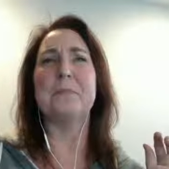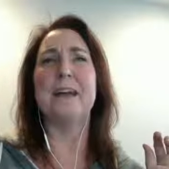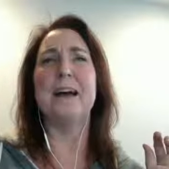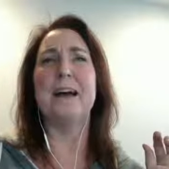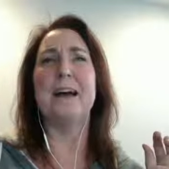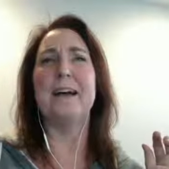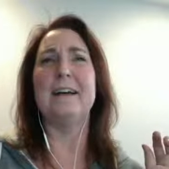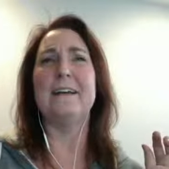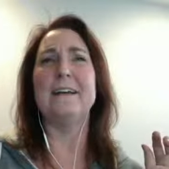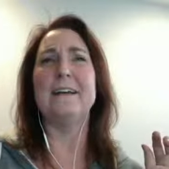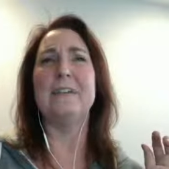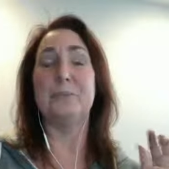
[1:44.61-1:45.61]
uh,
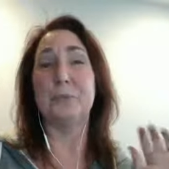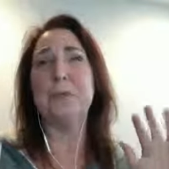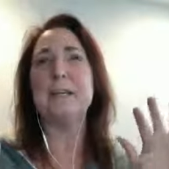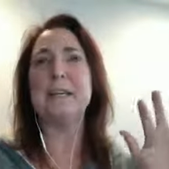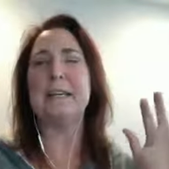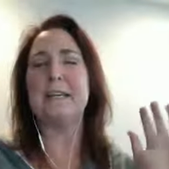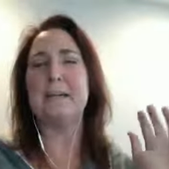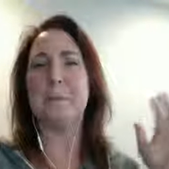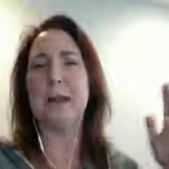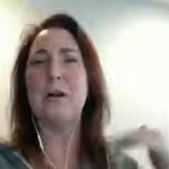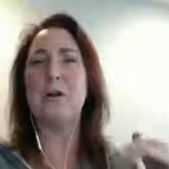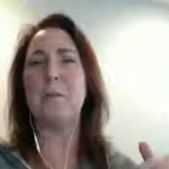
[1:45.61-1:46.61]
is really
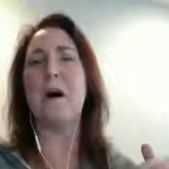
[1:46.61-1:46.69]
my home